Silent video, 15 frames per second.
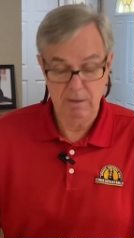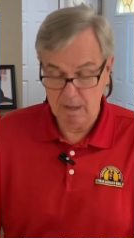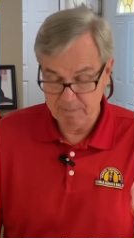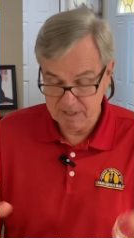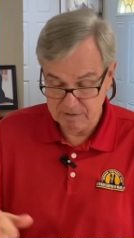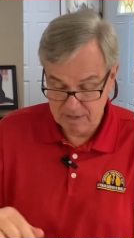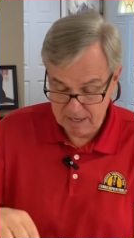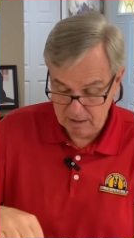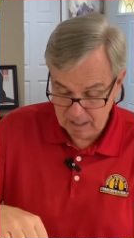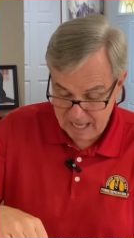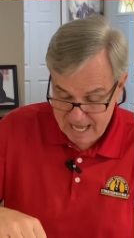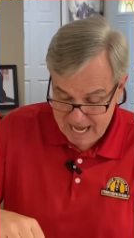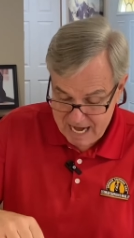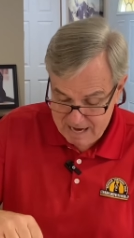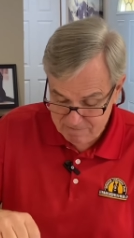i mean they'll
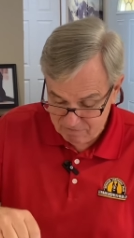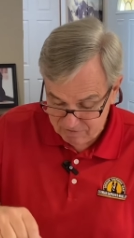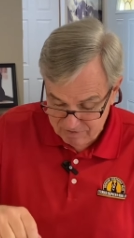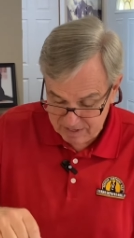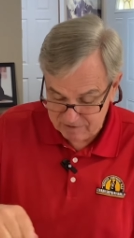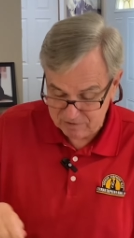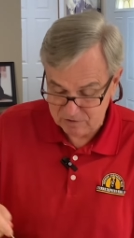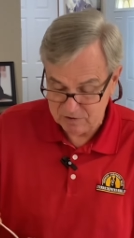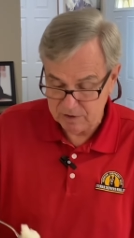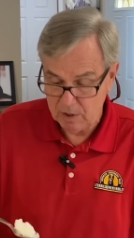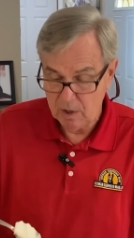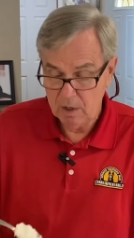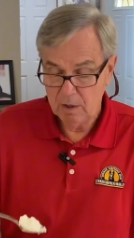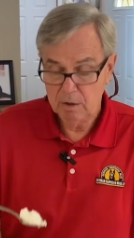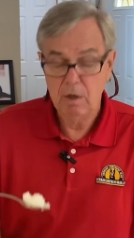eat this
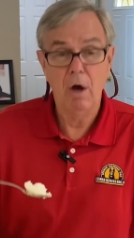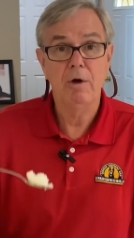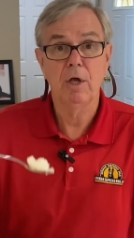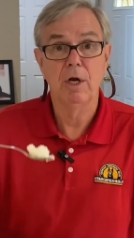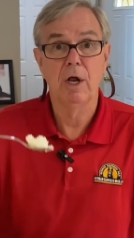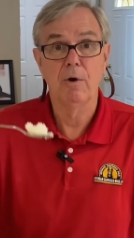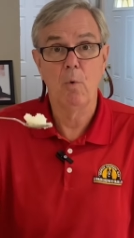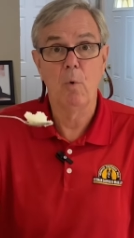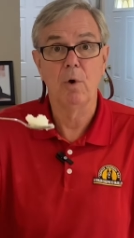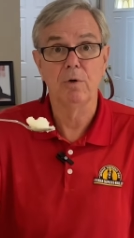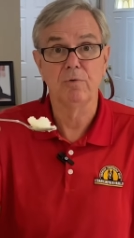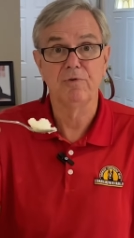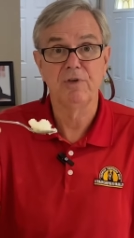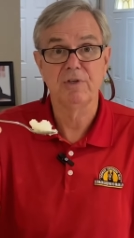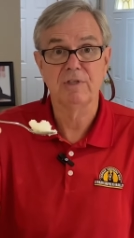coconut
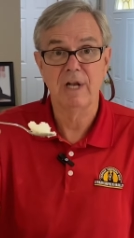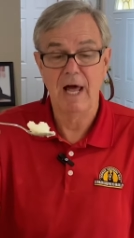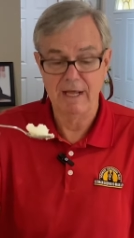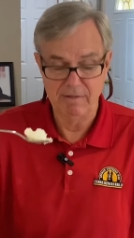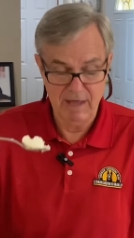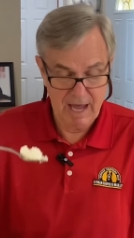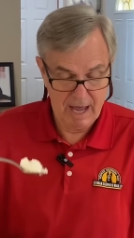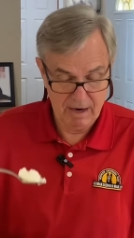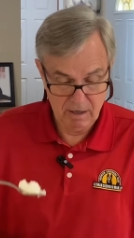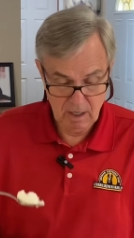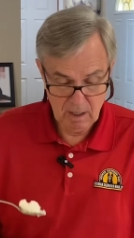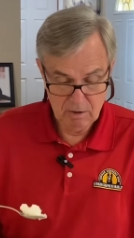oil just like that.